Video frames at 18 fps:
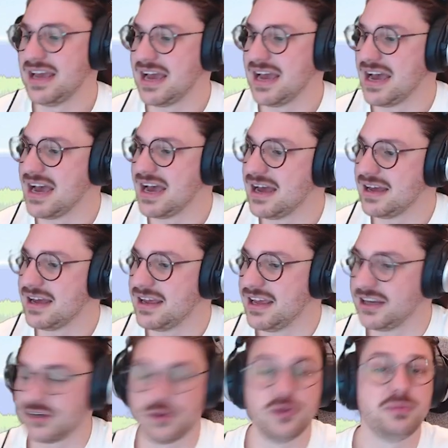
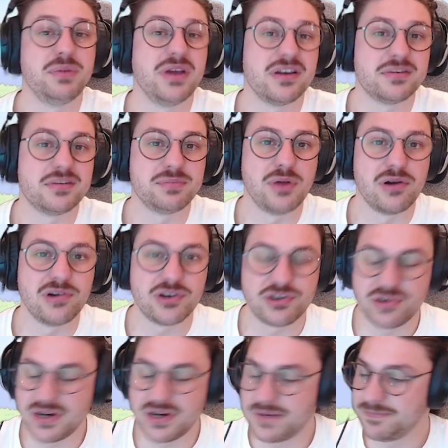it could be
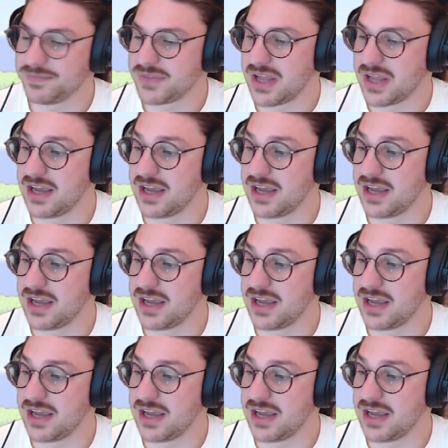exploratory.